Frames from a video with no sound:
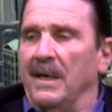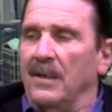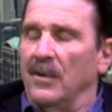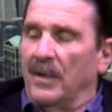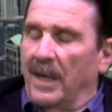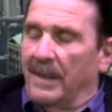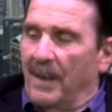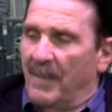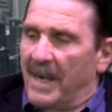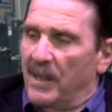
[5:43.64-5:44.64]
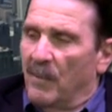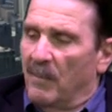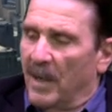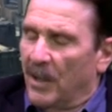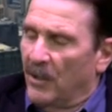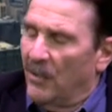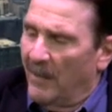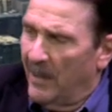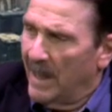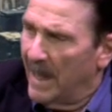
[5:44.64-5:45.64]
You know, they, they made their money. You
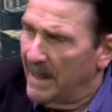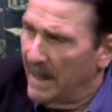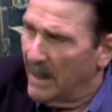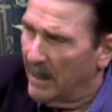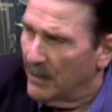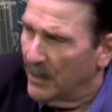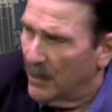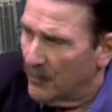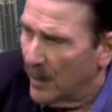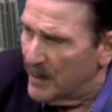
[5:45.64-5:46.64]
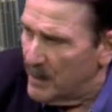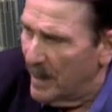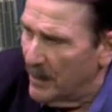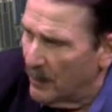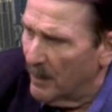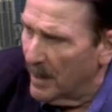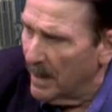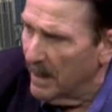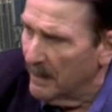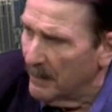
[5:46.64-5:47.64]
have any idea how the Trumps made their
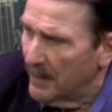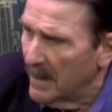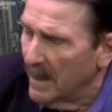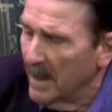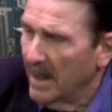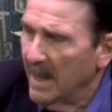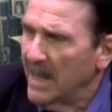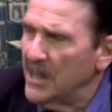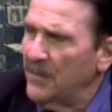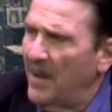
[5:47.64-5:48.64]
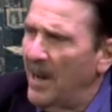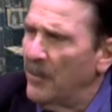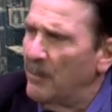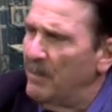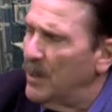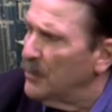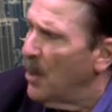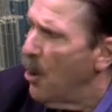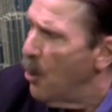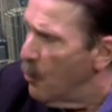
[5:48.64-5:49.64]
money? His father built
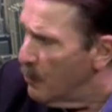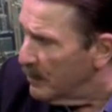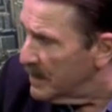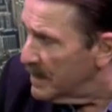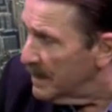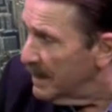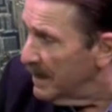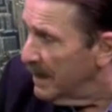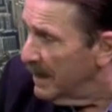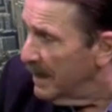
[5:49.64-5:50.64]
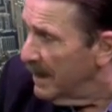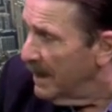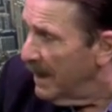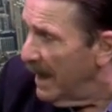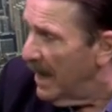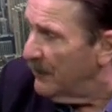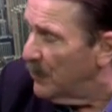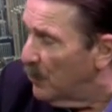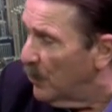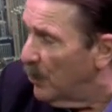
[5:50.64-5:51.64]
homes. Okay.
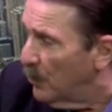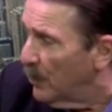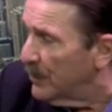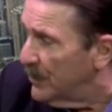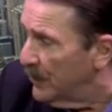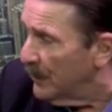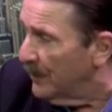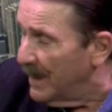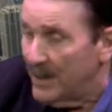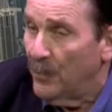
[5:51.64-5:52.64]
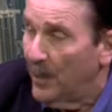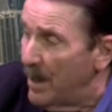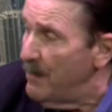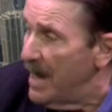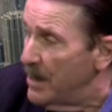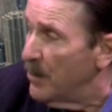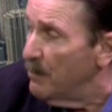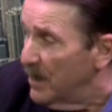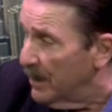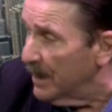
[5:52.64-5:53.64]
After World War Two. That's where they made their
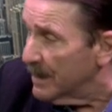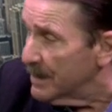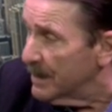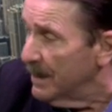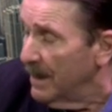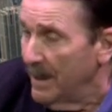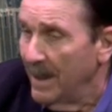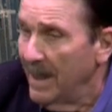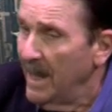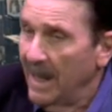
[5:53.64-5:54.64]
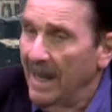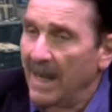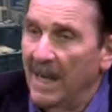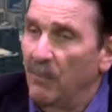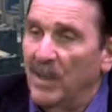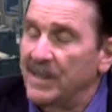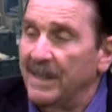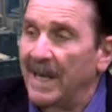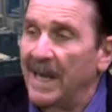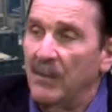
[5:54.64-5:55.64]
millions. Mm-hmm. It
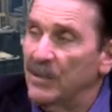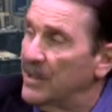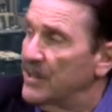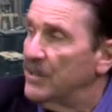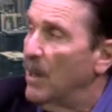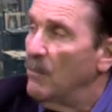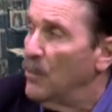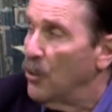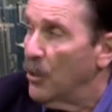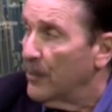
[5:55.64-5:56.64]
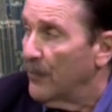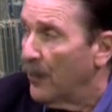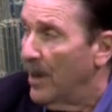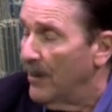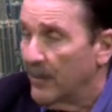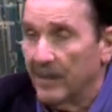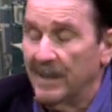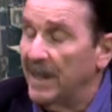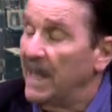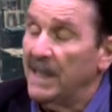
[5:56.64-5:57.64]
wasn't that he was a slumlord forever.
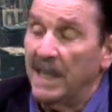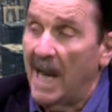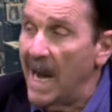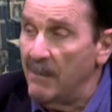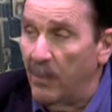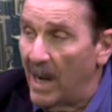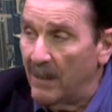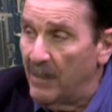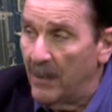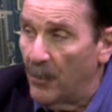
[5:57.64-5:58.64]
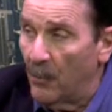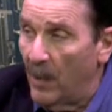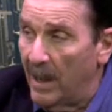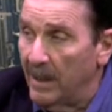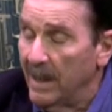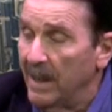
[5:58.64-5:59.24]
Did he deny black people rent?